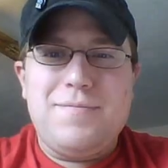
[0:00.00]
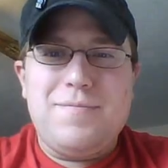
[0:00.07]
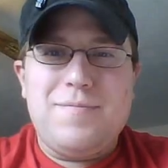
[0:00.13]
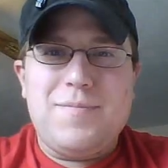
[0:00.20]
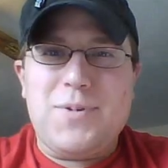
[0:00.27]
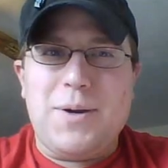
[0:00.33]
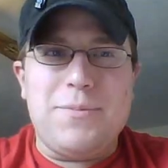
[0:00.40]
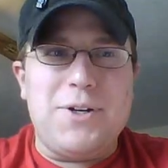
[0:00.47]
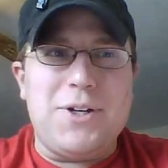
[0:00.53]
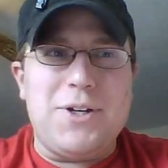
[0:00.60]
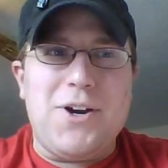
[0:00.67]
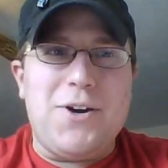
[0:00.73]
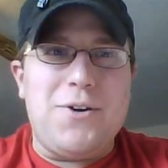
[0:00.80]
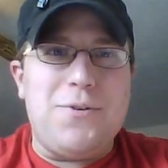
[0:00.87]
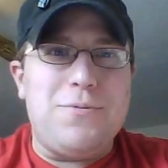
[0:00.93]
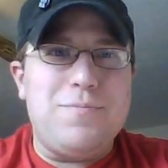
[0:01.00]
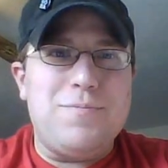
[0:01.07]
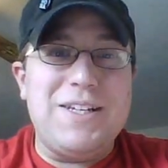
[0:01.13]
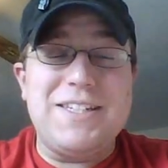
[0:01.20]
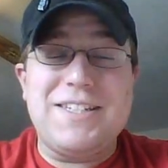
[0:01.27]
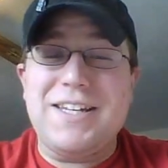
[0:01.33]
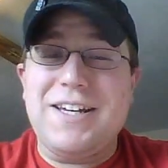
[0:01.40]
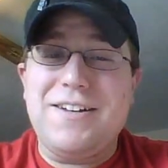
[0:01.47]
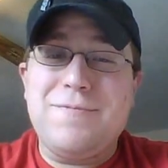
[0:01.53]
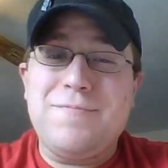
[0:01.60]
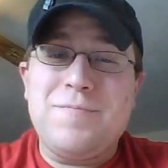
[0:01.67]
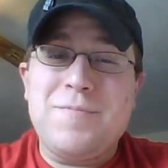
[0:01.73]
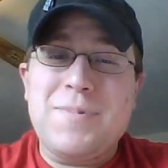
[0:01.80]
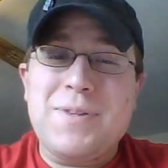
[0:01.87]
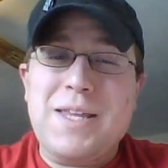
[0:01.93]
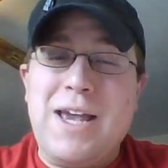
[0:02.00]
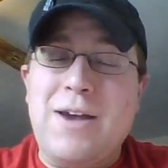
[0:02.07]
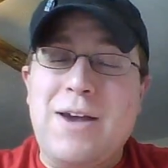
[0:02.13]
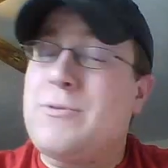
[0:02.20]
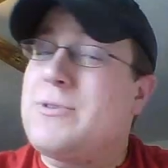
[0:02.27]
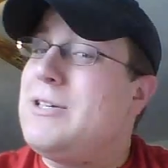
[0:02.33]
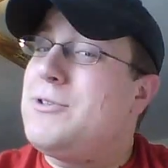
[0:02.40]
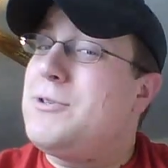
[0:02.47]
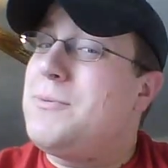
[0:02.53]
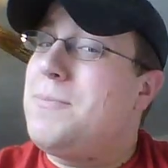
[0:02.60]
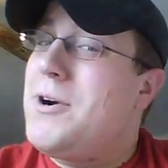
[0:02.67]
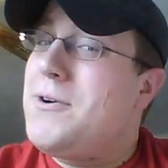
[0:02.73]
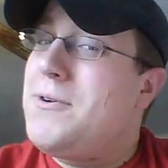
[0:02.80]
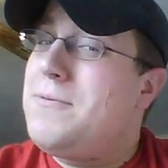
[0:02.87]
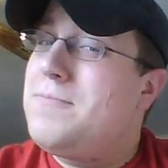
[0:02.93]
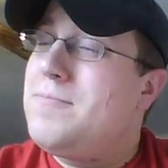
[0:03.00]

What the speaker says: So I'm gonna go. Lisa, I will see you tomorrow.